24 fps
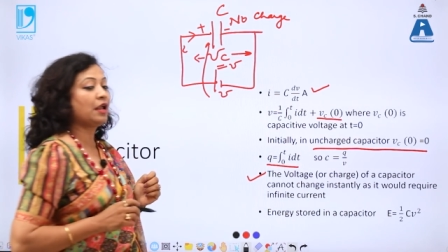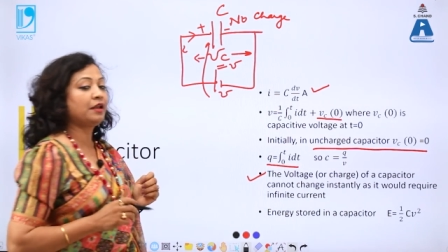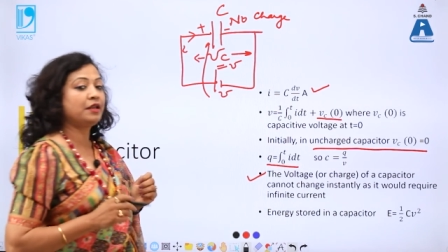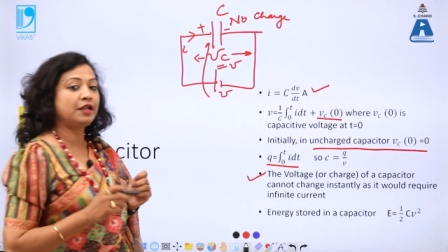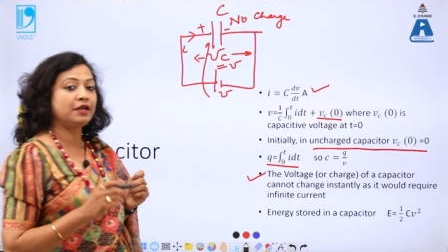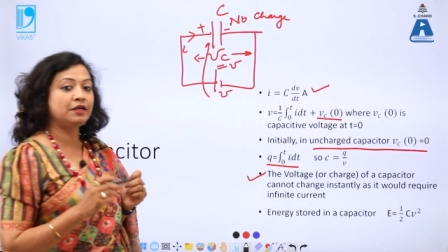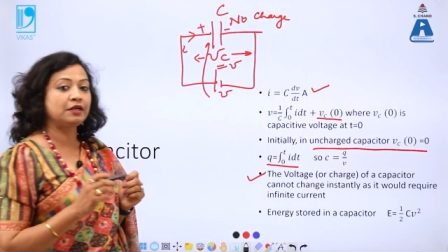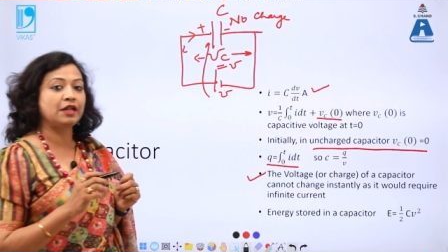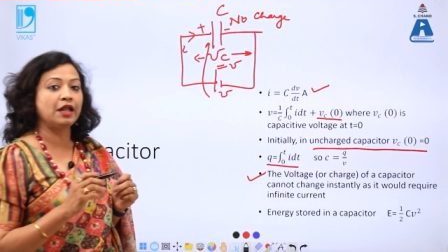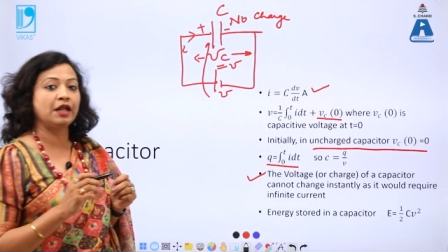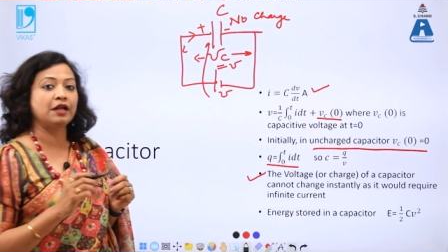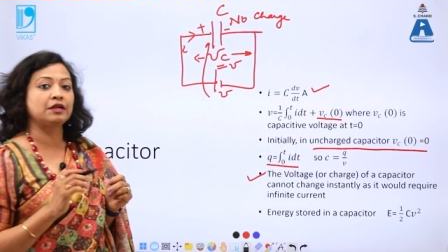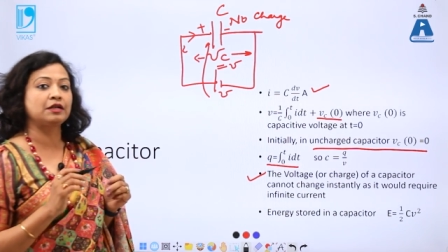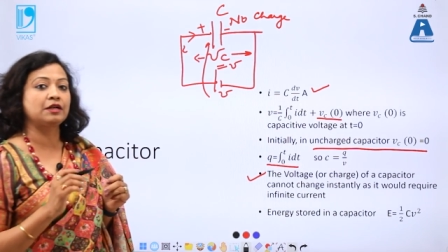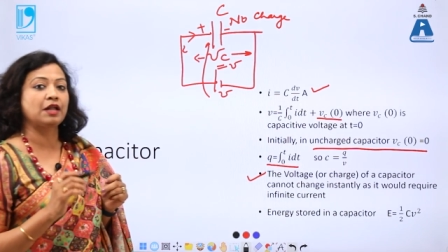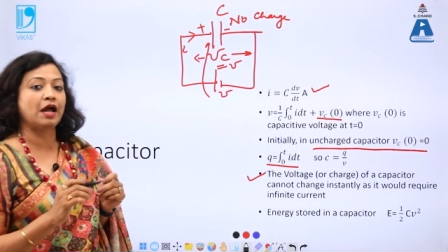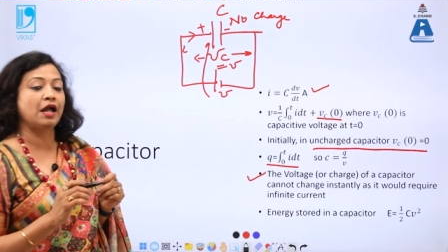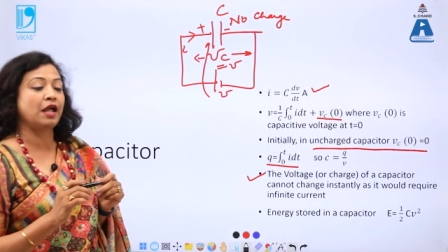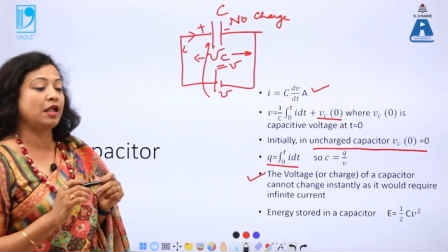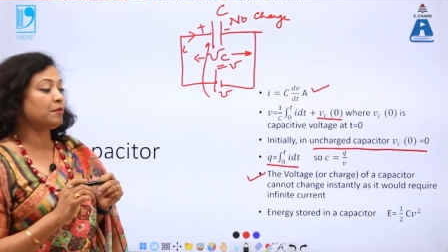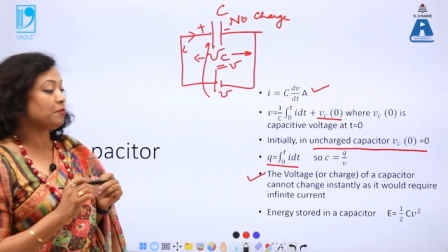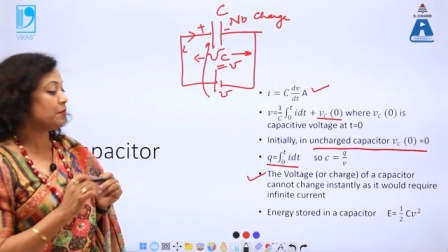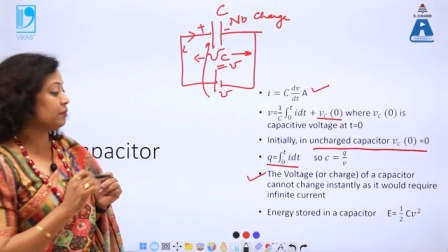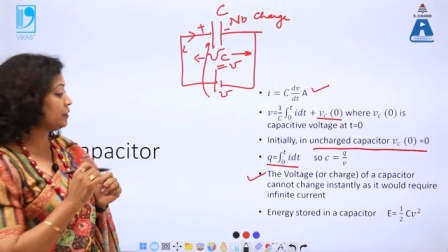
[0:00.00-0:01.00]
and it takes
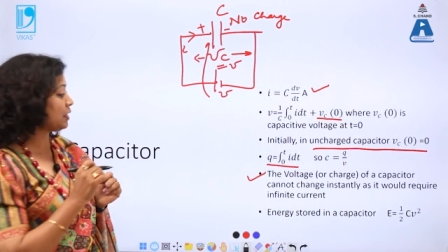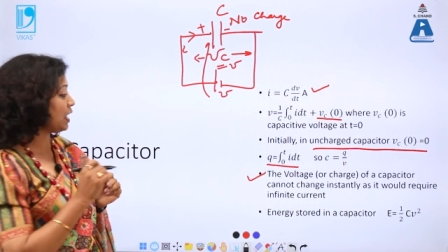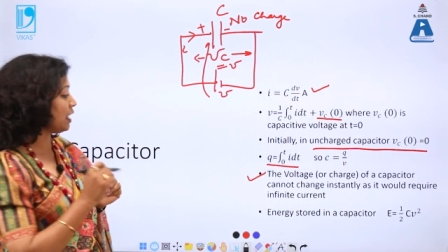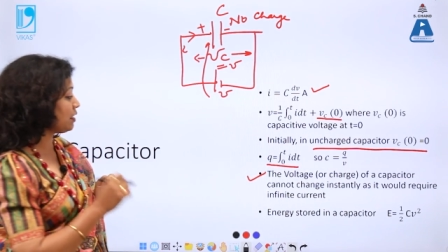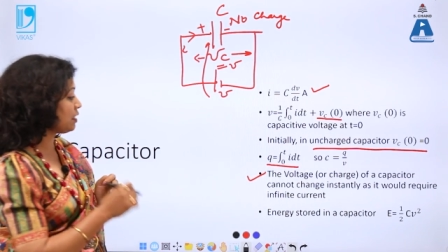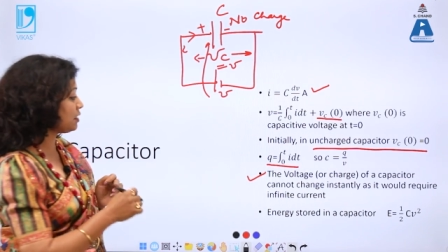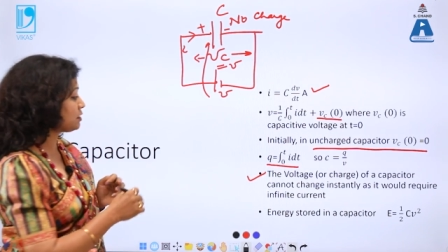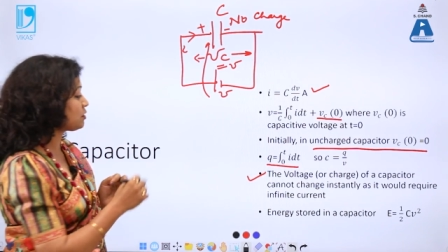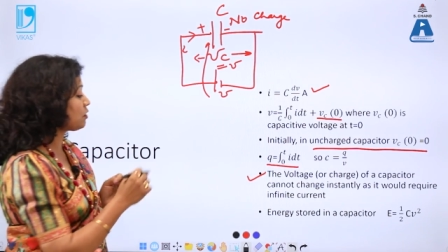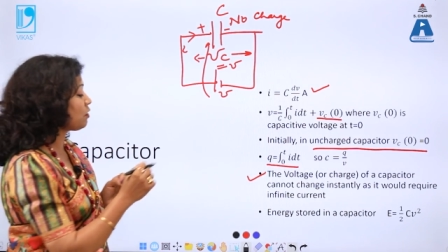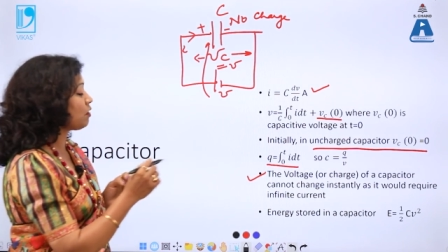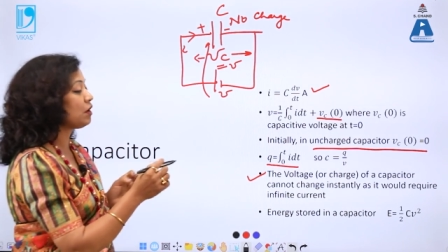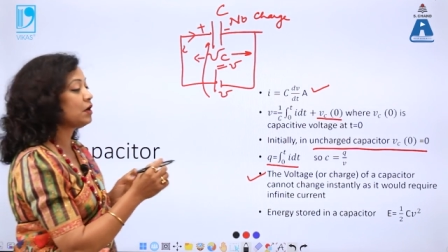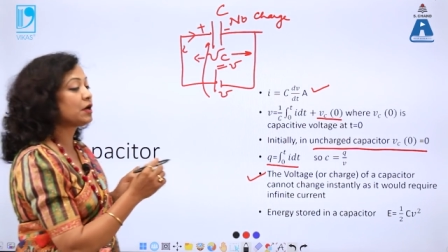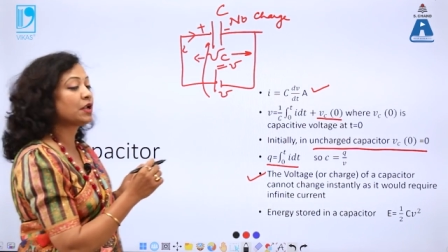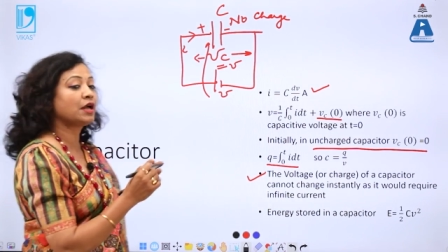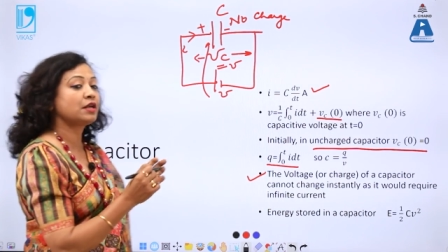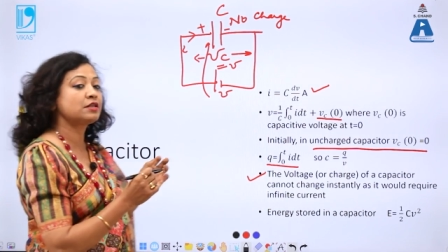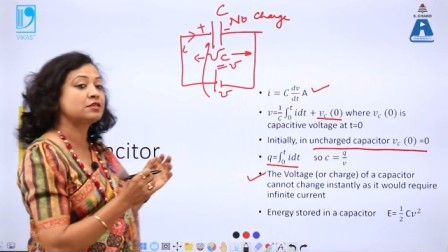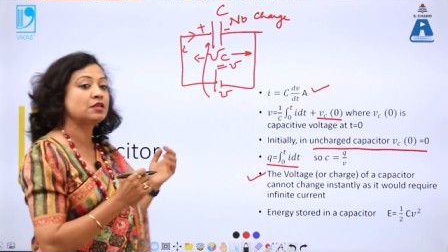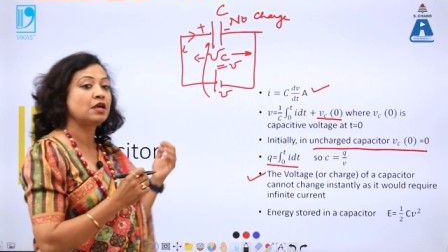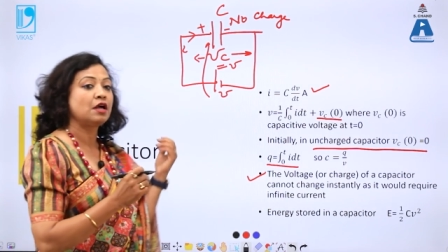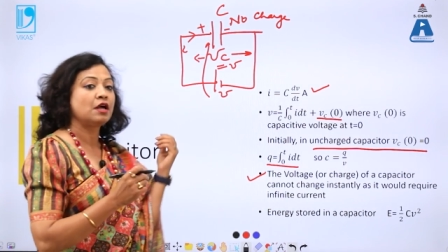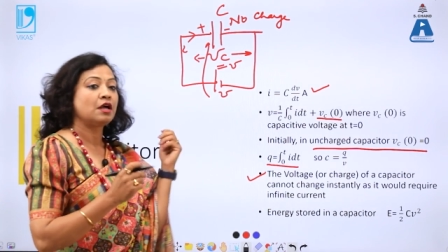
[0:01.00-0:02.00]
time, that is called
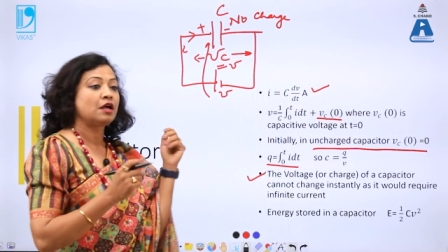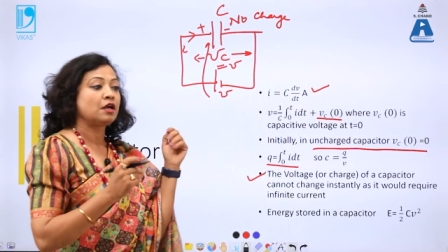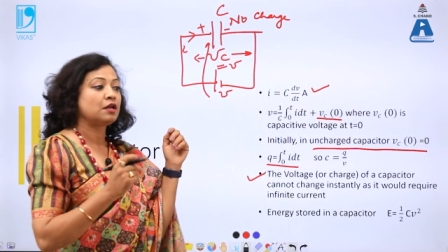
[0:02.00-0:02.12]
as